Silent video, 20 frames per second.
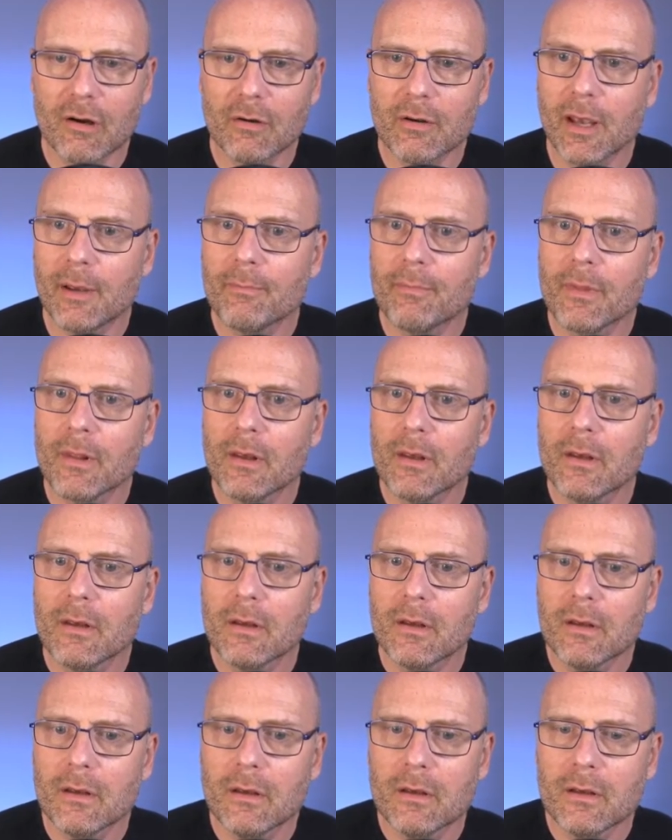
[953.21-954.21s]
Okay.
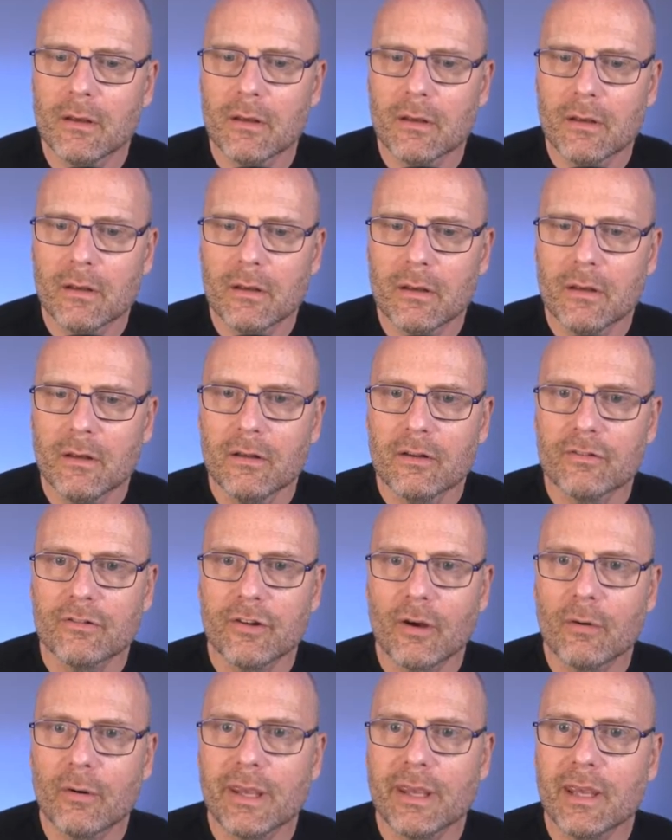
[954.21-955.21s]

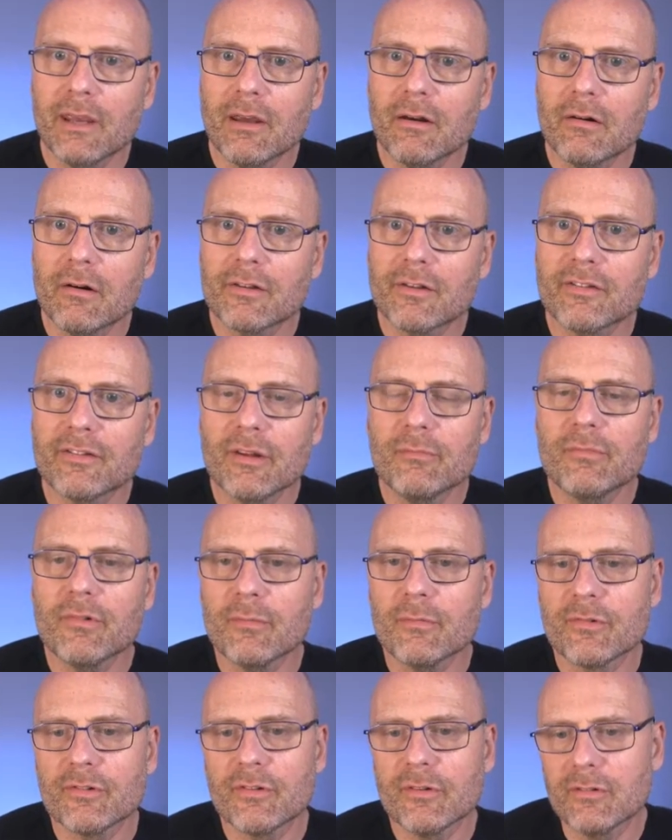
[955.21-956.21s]
So here are the
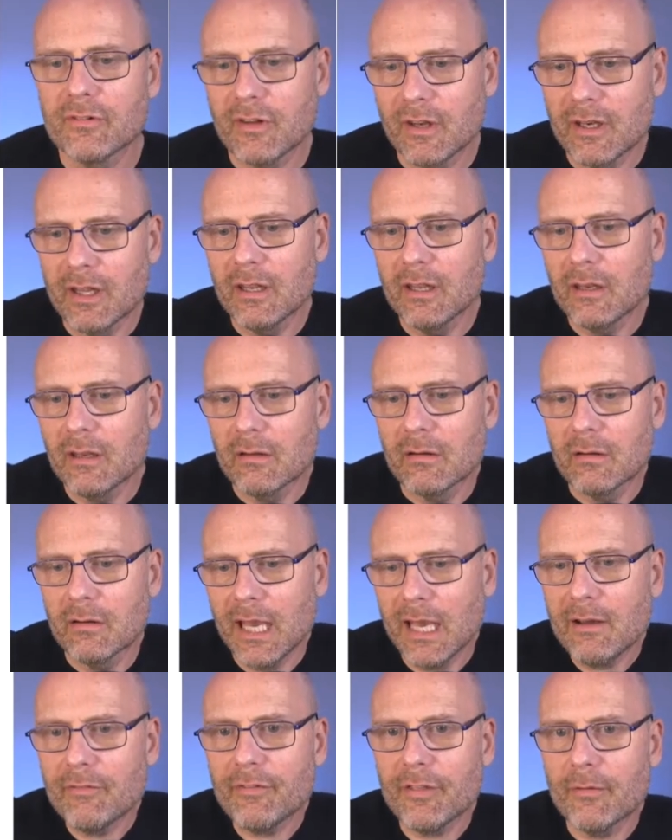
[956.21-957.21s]
symptoms. Did he
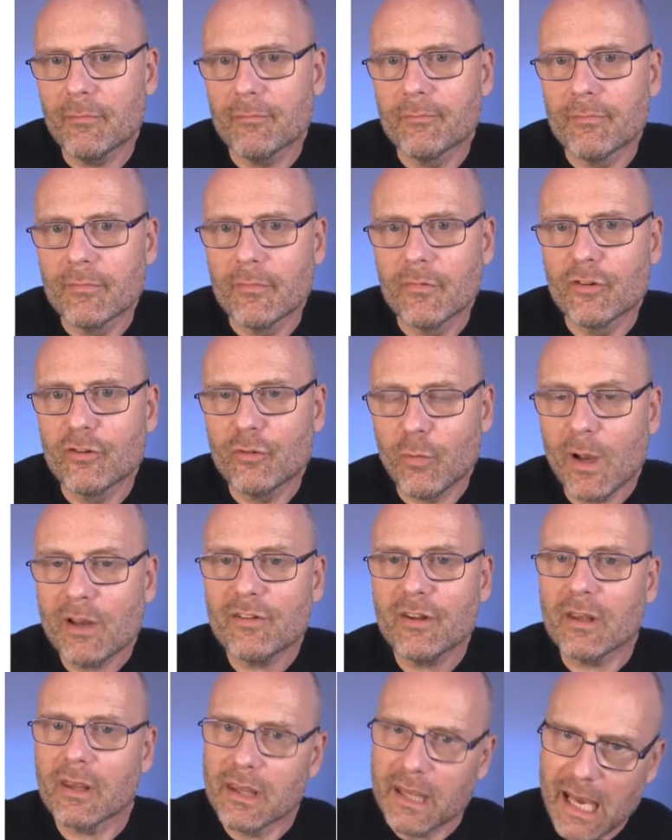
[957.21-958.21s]
have them?
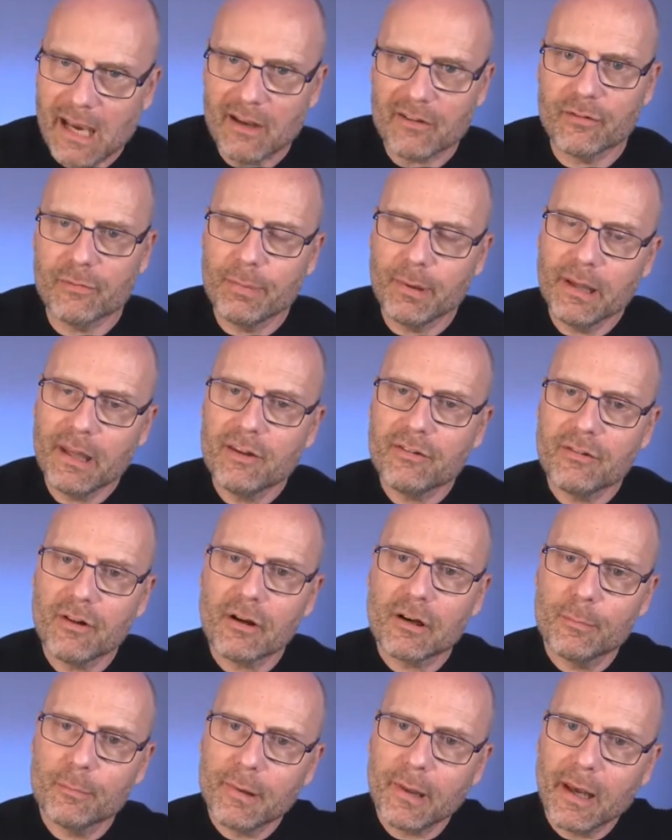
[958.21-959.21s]
Sweating? Yes. Police
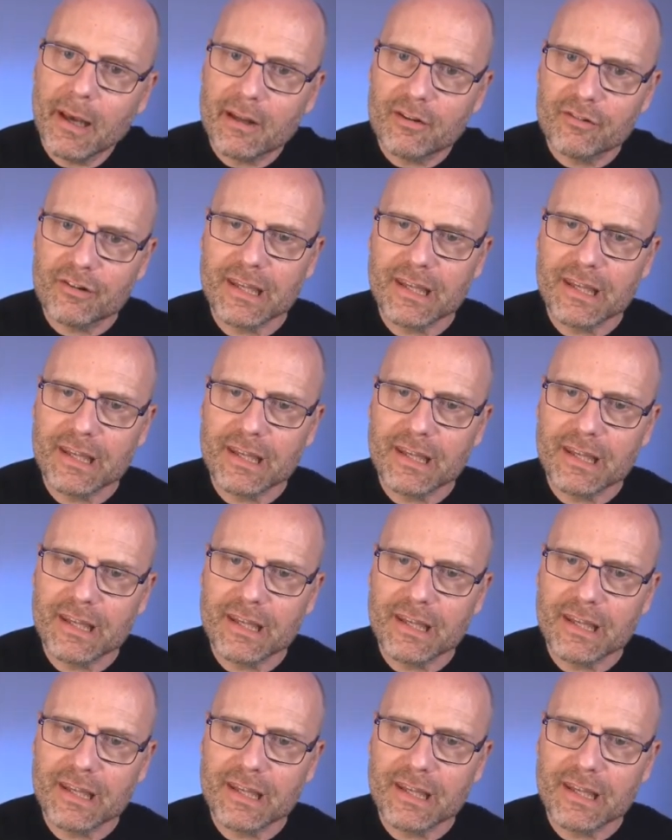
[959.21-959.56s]
non-compliance?